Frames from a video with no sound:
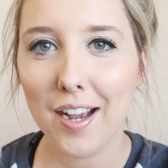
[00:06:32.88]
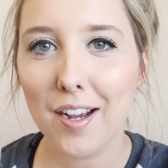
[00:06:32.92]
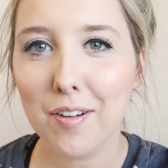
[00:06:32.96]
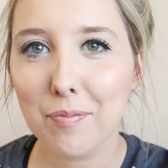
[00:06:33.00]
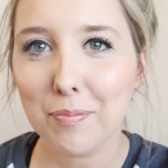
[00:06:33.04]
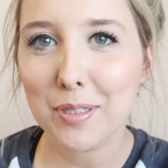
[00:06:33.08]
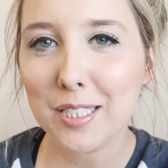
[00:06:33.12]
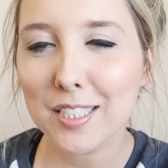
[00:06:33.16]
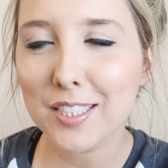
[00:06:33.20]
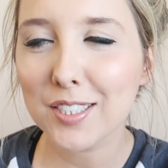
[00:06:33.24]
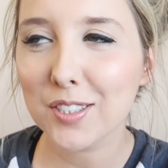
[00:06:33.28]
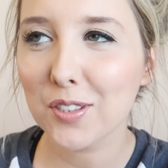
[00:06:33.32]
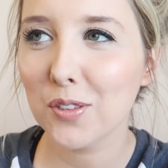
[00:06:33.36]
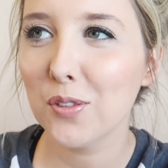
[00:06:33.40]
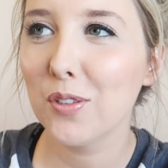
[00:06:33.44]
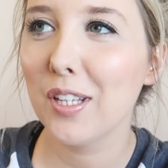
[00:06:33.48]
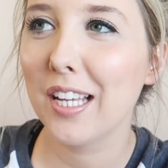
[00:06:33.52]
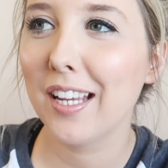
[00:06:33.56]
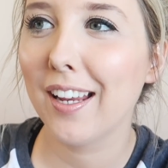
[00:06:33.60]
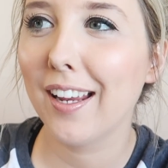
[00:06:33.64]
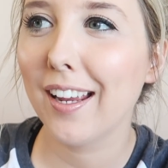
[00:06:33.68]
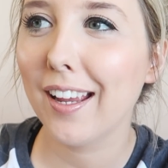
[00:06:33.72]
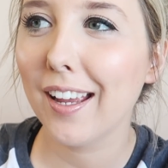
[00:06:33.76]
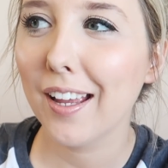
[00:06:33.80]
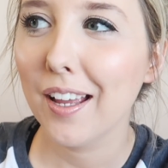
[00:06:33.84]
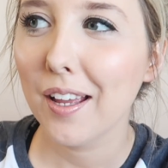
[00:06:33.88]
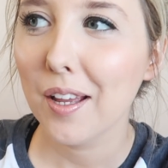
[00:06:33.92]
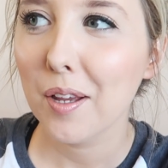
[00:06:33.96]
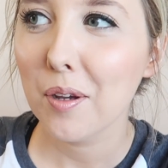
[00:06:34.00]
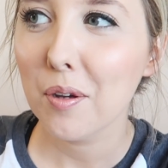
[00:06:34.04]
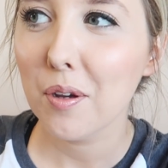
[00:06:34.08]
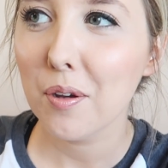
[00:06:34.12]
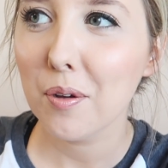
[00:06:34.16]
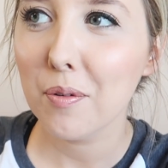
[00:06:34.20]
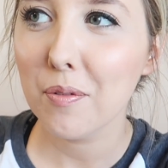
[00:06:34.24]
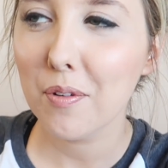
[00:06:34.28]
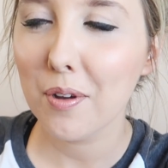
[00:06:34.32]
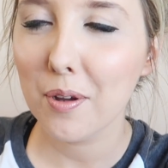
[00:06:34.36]
I've been so like
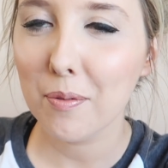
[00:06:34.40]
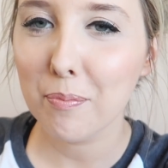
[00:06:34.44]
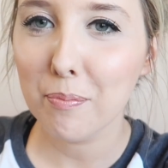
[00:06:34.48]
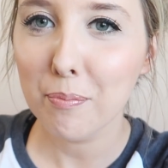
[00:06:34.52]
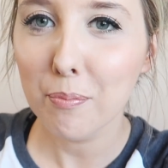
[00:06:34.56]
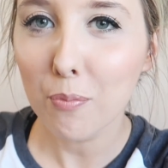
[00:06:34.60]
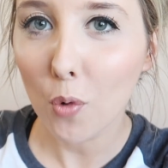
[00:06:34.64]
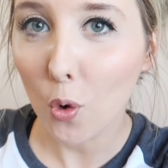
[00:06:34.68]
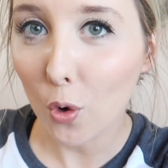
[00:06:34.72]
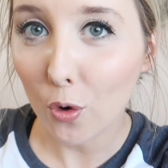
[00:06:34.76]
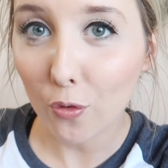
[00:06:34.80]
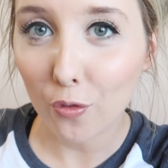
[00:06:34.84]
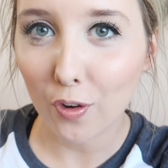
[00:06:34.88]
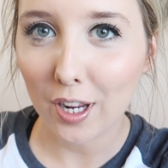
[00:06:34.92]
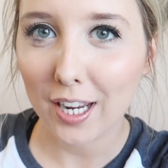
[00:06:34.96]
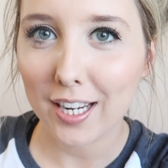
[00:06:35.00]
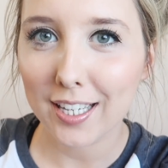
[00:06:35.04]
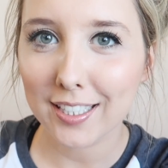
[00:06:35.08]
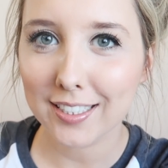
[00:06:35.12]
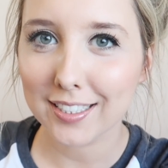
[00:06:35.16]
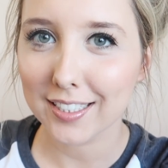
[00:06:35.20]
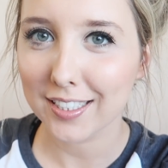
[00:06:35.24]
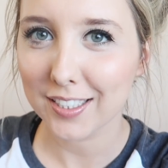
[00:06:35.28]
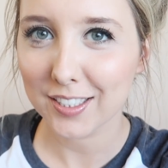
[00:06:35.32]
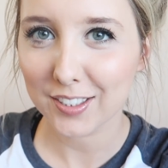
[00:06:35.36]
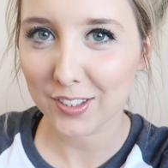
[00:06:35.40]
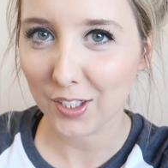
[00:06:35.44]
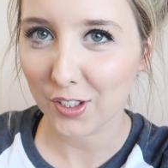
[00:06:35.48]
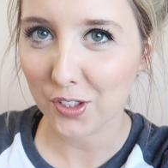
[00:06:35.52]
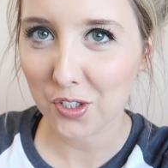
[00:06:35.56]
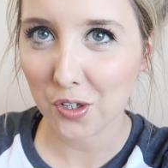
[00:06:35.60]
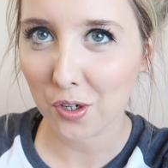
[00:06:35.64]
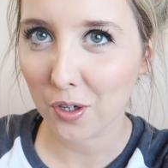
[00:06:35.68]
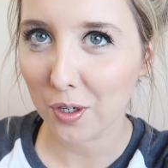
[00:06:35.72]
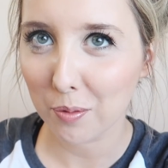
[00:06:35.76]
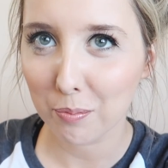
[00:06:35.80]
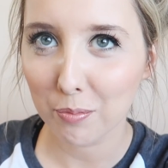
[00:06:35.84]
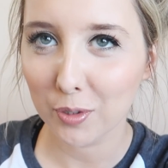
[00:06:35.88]
motivated and in such
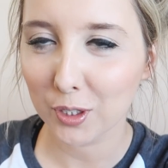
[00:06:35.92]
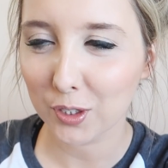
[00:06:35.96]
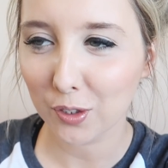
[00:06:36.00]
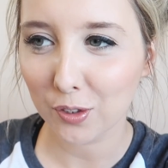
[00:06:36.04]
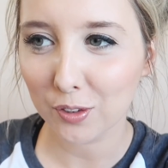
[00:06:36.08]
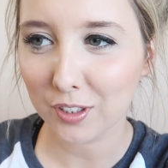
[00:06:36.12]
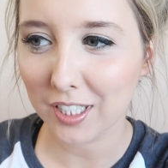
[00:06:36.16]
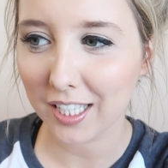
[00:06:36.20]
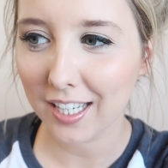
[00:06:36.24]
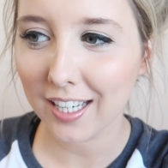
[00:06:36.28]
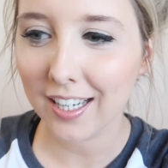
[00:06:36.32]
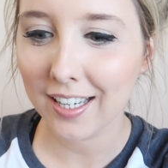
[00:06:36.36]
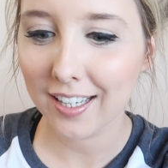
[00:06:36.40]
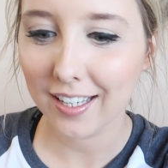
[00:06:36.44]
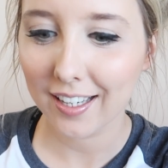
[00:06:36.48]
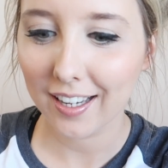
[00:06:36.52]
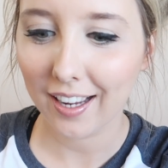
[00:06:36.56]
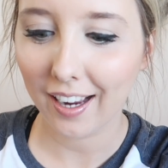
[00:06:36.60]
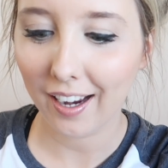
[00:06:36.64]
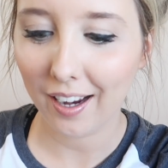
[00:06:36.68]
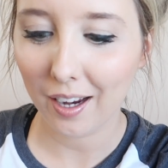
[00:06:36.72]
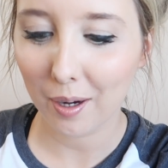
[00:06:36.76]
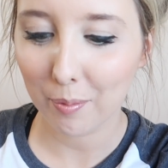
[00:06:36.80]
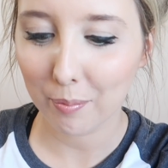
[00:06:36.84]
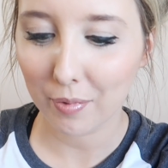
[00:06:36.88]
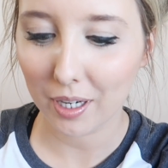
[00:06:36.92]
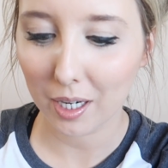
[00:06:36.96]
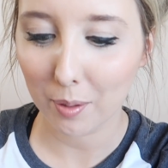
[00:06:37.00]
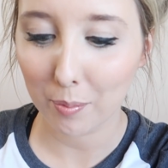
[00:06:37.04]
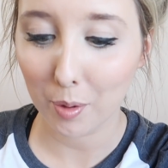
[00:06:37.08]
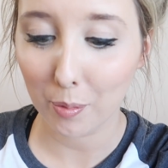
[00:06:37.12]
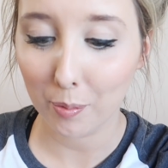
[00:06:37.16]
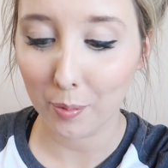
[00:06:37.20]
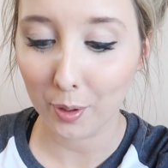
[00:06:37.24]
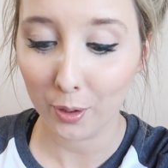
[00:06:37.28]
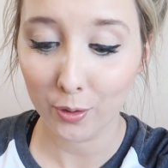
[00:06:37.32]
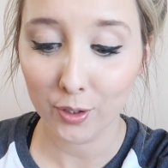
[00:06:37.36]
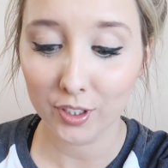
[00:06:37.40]
a good mood all day, and I'm
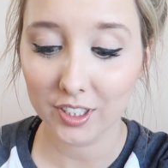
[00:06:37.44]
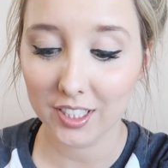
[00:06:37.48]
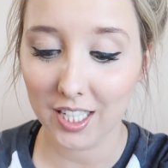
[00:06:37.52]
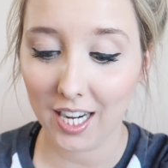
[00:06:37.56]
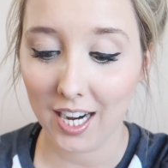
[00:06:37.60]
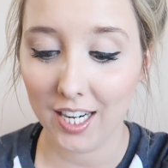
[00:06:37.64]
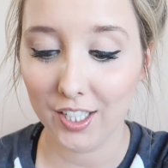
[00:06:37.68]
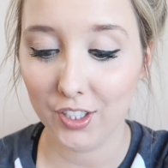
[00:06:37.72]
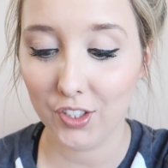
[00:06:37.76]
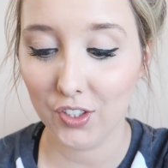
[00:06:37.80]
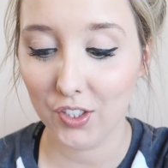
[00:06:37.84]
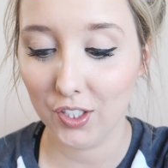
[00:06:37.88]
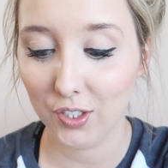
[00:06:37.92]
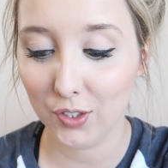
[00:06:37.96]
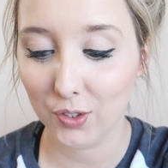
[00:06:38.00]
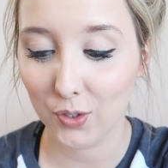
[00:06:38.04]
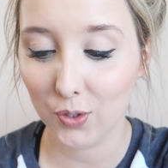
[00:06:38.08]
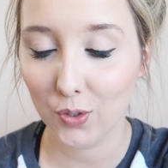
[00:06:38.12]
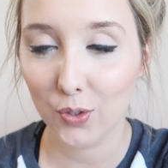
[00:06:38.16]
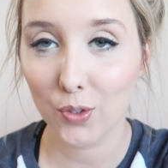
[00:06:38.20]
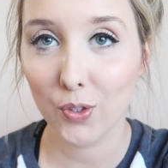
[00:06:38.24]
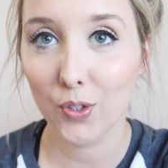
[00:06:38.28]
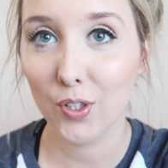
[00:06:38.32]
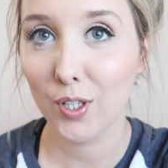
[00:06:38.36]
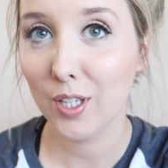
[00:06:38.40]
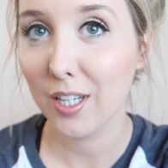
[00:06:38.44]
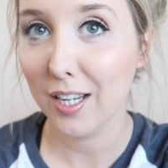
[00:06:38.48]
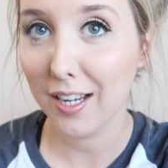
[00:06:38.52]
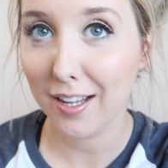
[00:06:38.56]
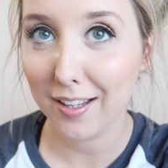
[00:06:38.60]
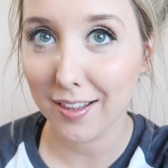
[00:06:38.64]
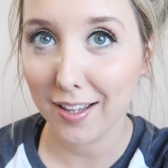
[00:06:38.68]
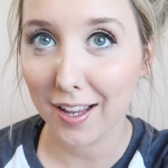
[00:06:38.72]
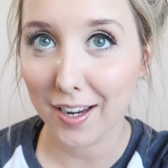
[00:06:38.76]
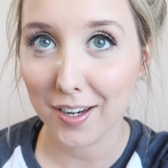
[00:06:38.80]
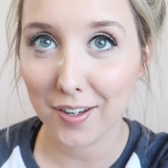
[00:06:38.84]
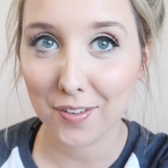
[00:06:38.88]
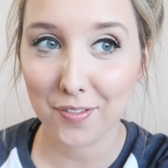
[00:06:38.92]
about to actually do a
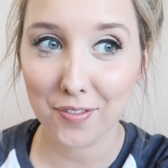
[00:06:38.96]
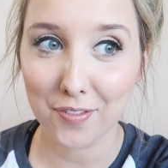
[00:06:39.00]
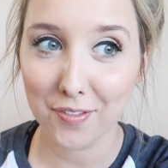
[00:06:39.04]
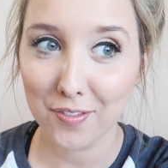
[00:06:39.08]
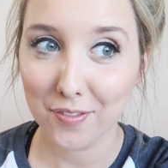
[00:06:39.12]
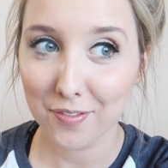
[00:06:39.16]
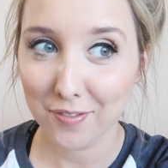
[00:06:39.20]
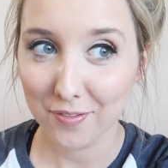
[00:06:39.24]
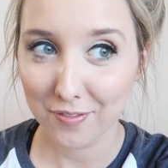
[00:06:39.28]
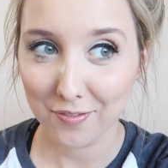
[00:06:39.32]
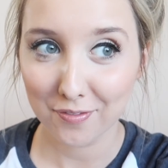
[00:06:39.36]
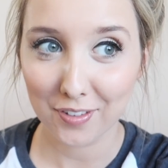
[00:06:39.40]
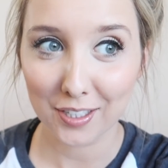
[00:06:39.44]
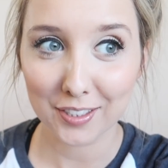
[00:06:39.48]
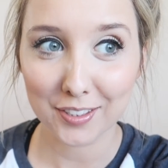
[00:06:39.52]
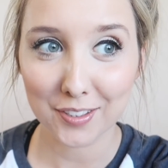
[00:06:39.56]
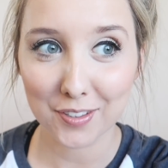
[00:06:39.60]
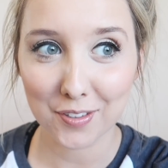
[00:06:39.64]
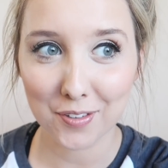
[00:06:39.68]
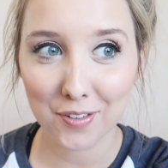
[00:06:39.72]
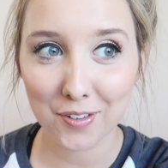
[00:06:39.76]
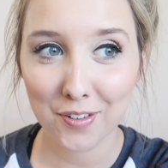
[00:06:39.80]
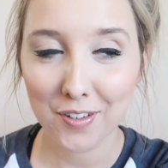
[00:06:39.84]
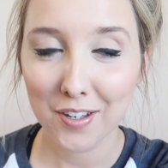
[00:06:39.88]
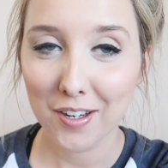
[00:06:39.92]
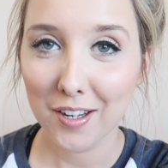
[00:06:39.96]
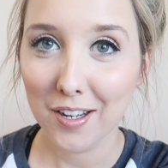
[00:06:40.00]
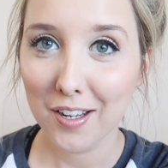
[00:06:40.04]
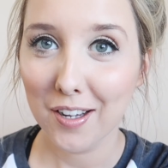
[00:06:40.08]
live video